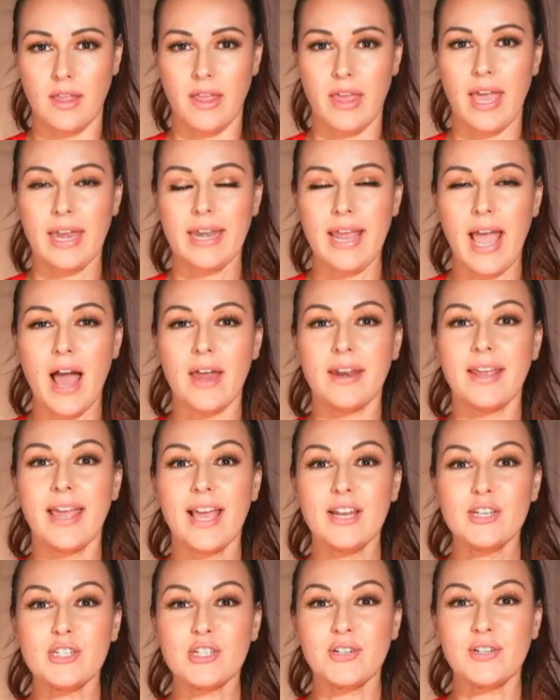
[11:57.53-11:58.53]
and how to
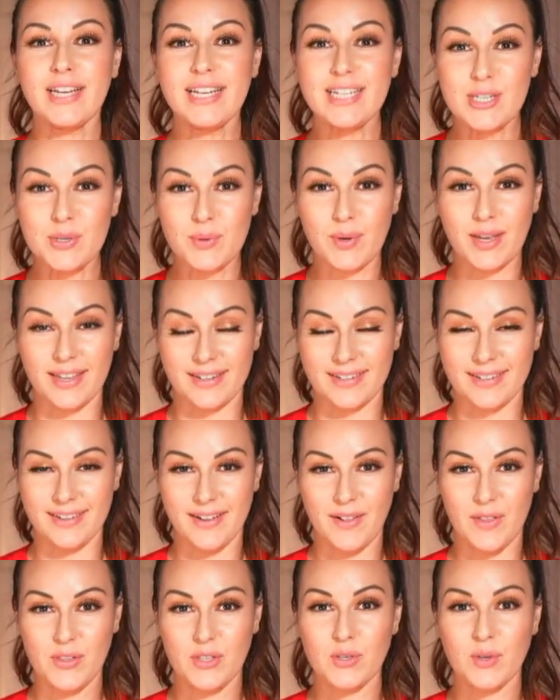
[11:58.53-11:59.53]
enter into it.
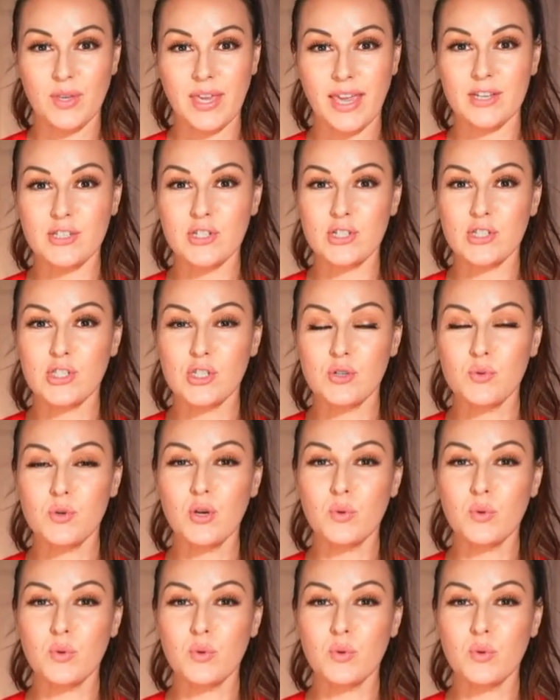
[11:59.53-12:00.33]
You can't just do good